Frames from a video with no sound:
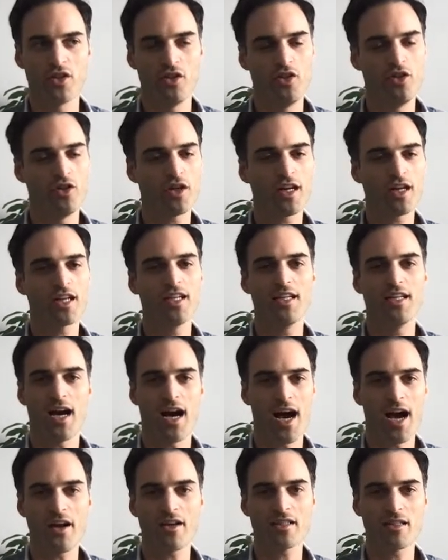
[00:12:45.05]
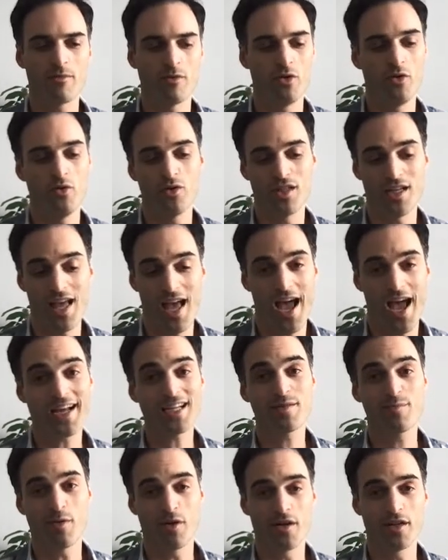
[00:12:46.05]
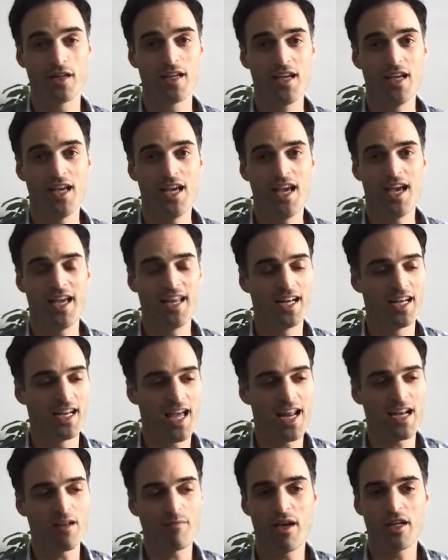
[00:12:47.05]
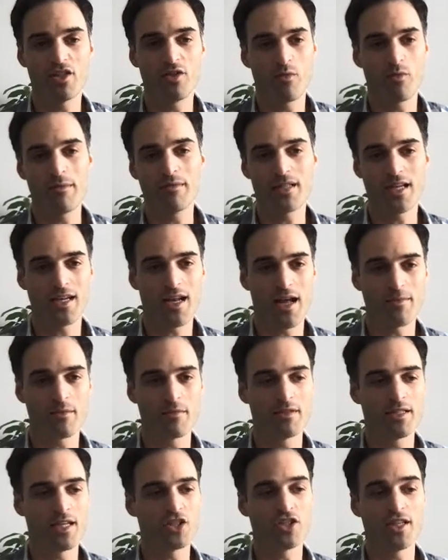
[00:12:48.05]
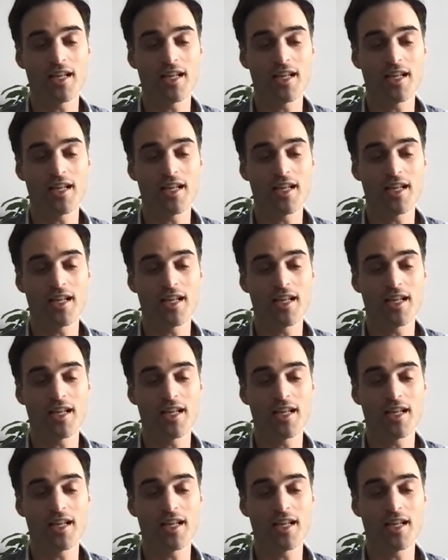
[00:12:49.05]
you're going to need to hire someone who's an expert in landing page and website optimization.